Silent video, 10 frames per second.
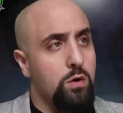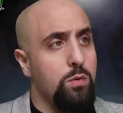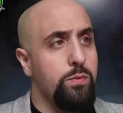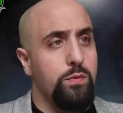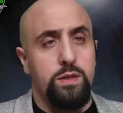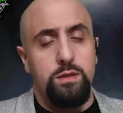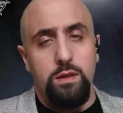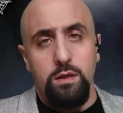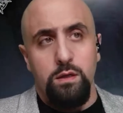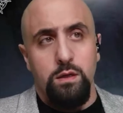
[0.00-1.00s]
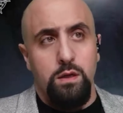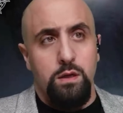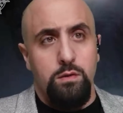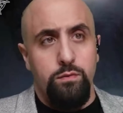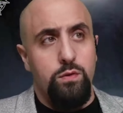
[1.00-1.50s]
operating
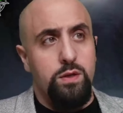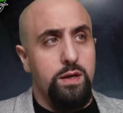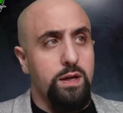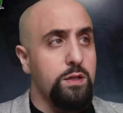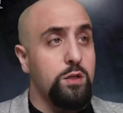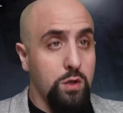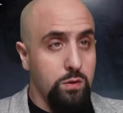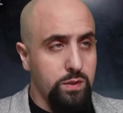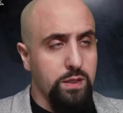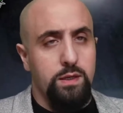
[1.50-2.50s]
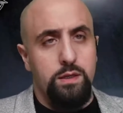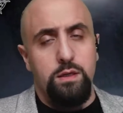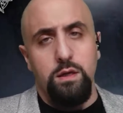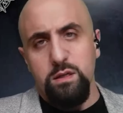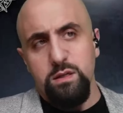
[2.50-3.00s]
for Iran knowingly
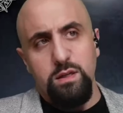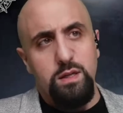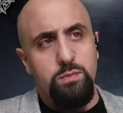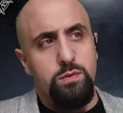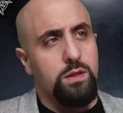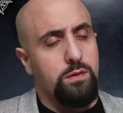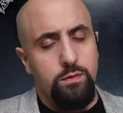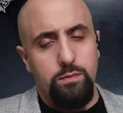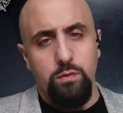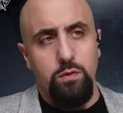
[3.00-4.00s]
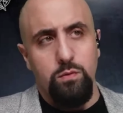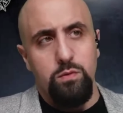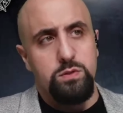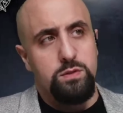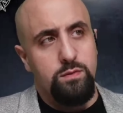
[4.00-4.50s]
and deliberately from all
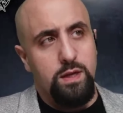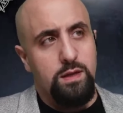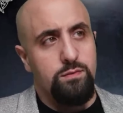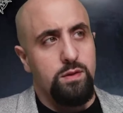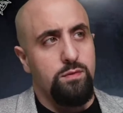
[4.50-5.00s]
walks of life,